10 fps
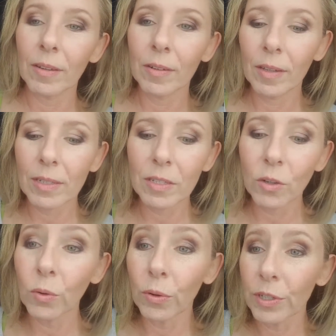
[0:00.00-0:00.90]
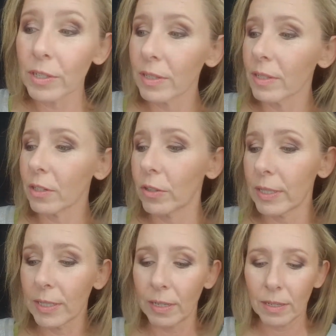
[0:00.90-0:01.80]
You know, that's so gorgeous. It's
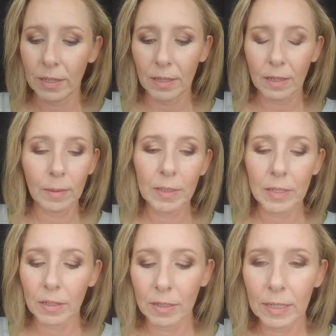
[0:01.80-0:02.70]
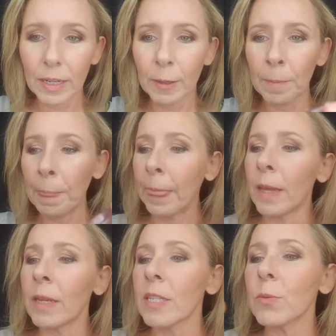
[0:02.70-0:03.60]
crazy. I mean, seriously.
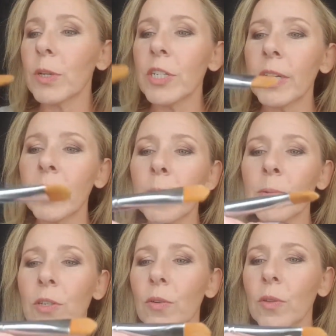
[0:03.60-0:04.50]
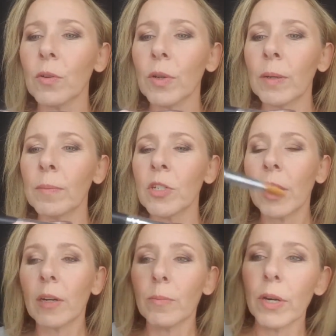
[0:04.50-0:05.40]
Switching it up to the cream
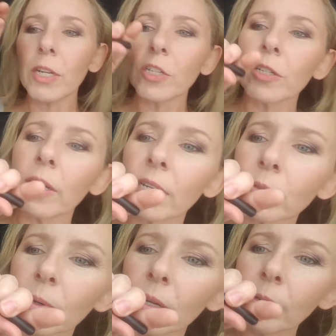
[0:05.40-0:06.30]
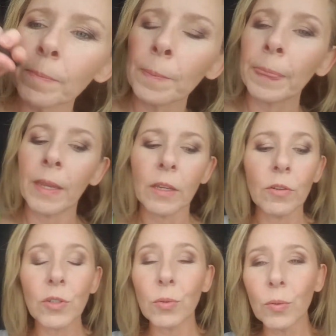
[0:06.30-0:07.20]
shadow brush as well.
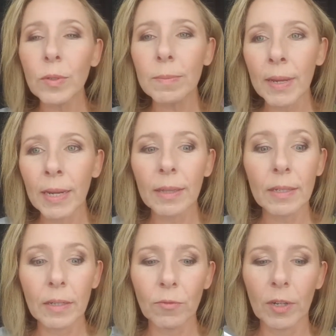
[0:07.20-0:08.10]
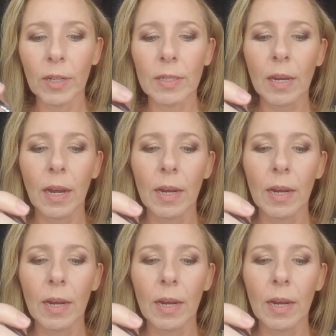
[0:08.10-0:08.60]
Your tools make the difference.